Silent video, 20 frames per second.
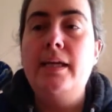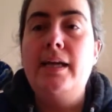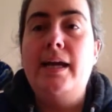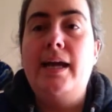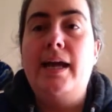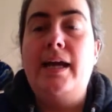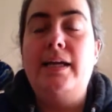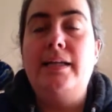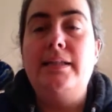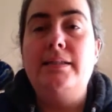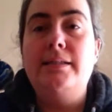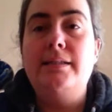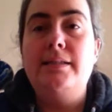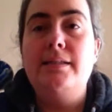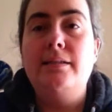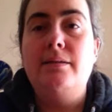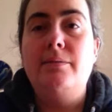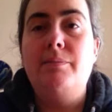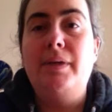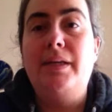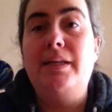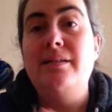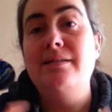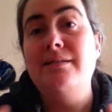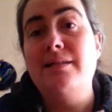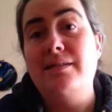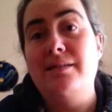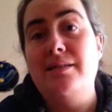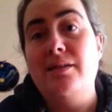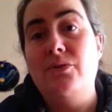And because
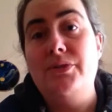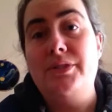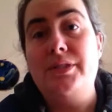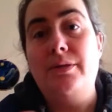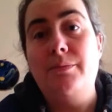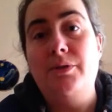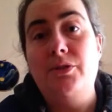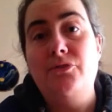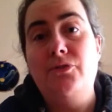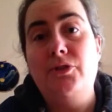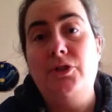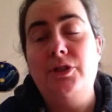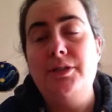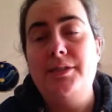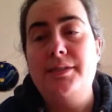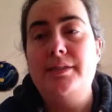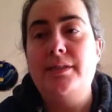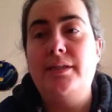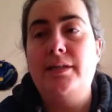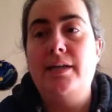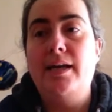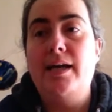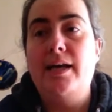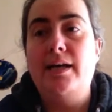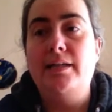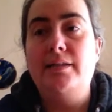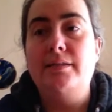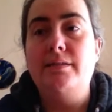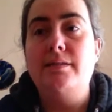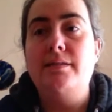that sells so much faster
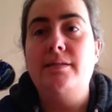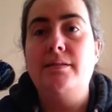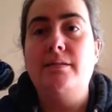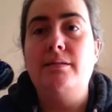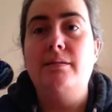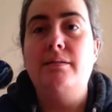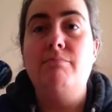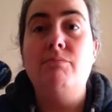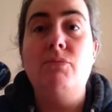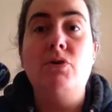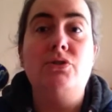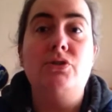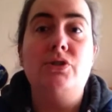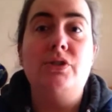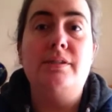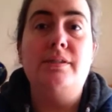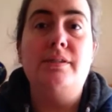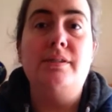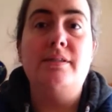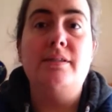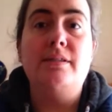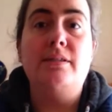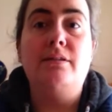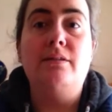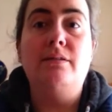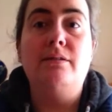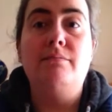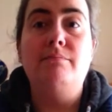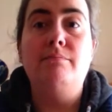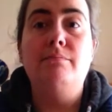and margins
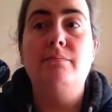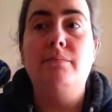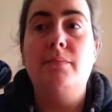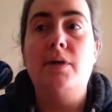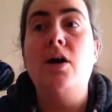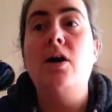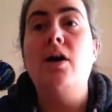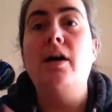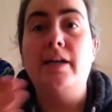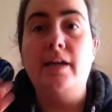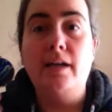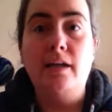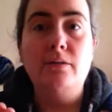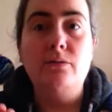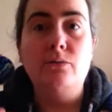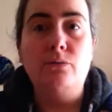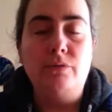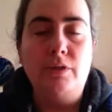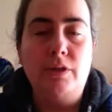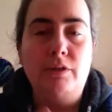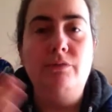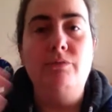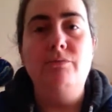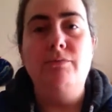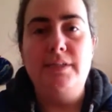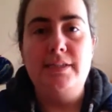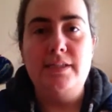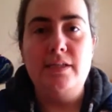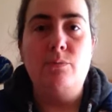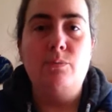are higher, although the
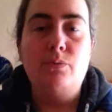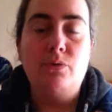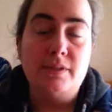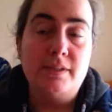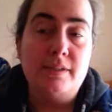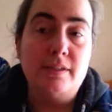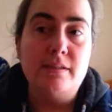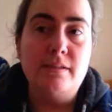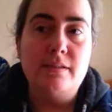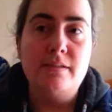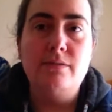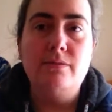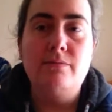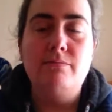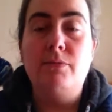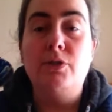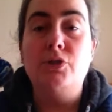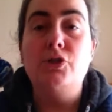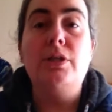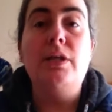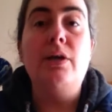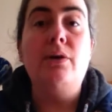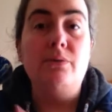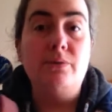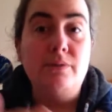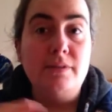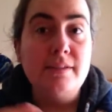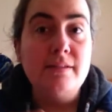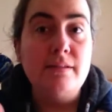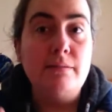retail price is much lower
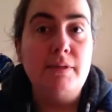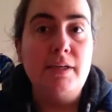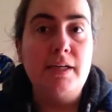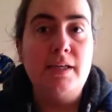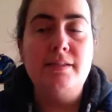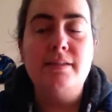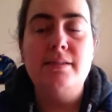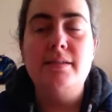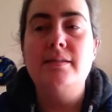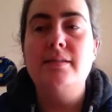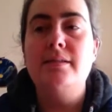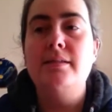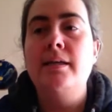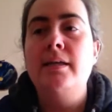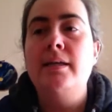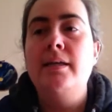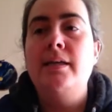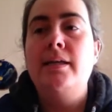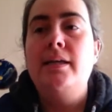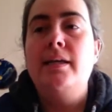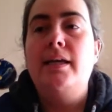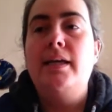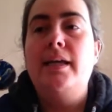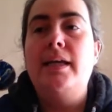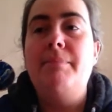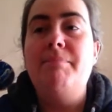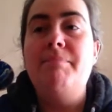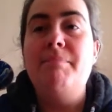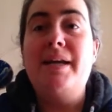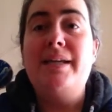in some cases,
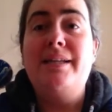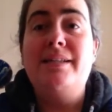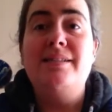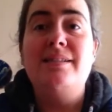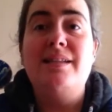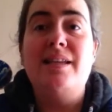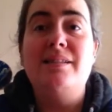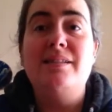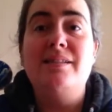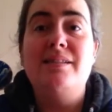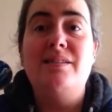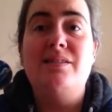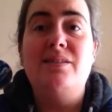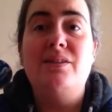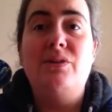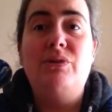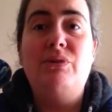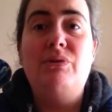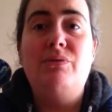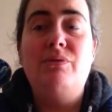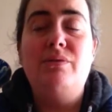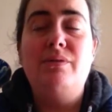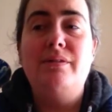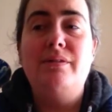it makes sense to